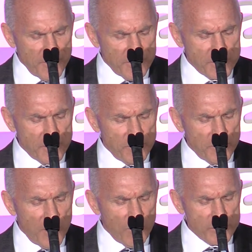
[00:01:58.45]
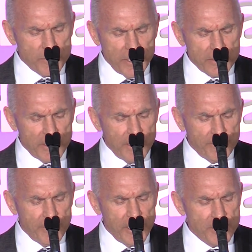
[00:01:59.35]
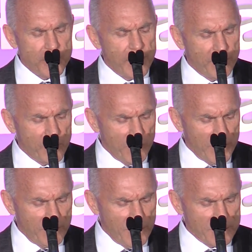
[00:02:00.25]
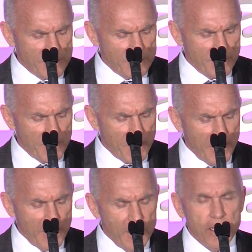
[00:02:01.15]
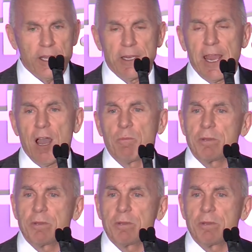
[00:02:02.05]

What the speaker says: she always makes time for each and every one of us. And now,